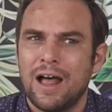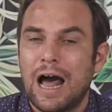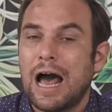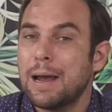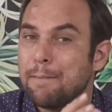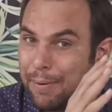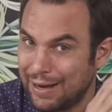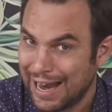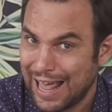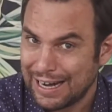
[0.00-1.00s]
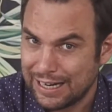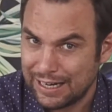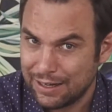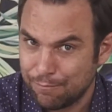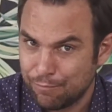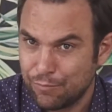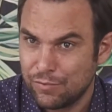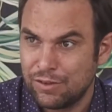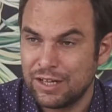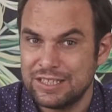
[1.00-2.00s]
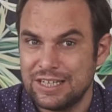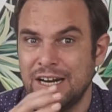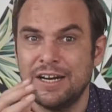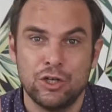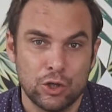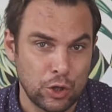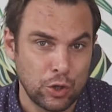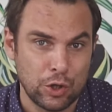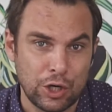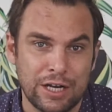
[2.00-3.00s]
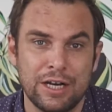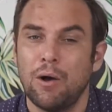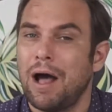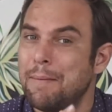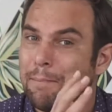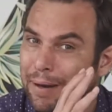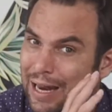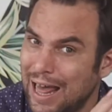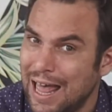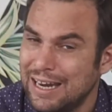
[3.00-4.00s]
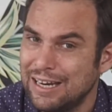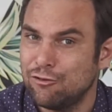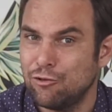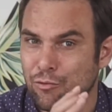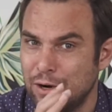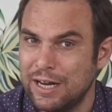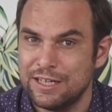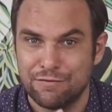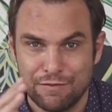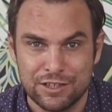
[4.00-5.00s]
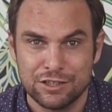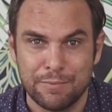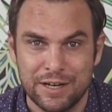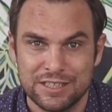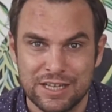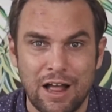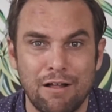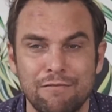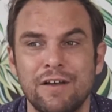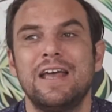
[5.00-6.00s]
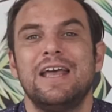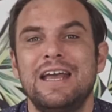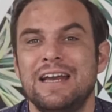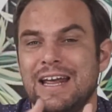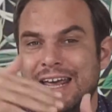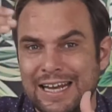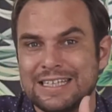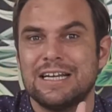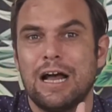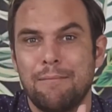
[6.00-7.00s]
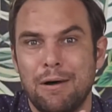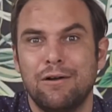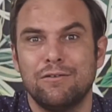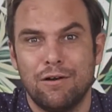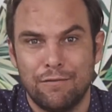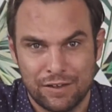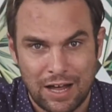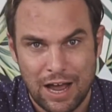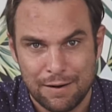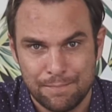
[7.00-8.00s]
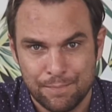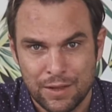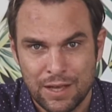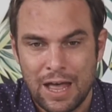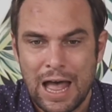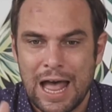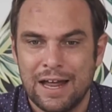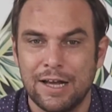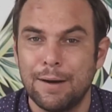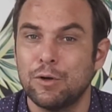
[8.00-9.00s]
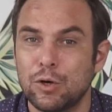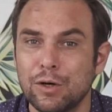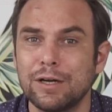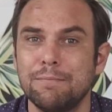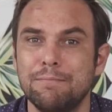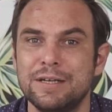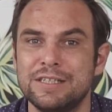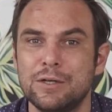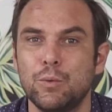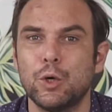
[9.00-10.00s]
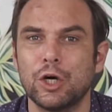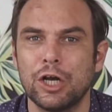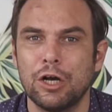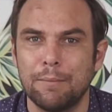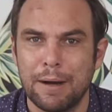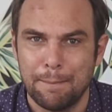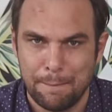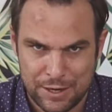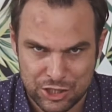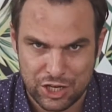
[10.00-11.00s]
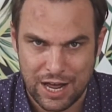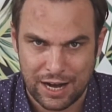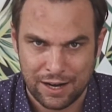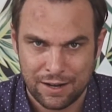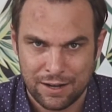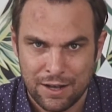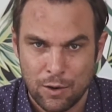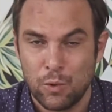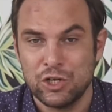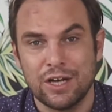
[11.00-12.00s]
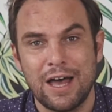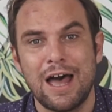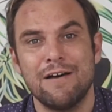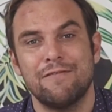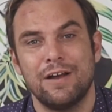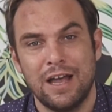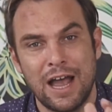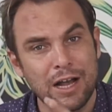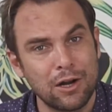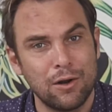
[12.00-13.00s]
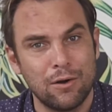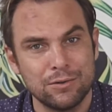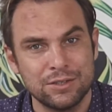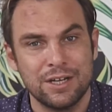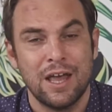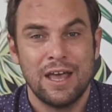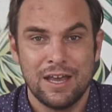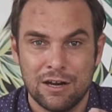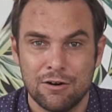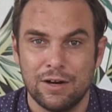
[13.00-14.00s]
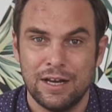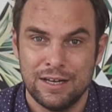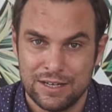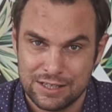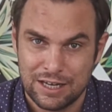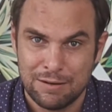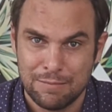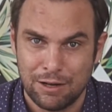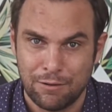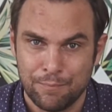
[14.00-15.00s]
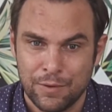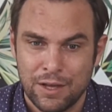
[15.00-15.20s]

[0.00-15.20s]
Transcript: I'm planning, not saying that you're currently, no, I'm planning to raise funds myself in X amount of time. And I'm currently busy working on my pitch deck, which I have enclosed here in this email.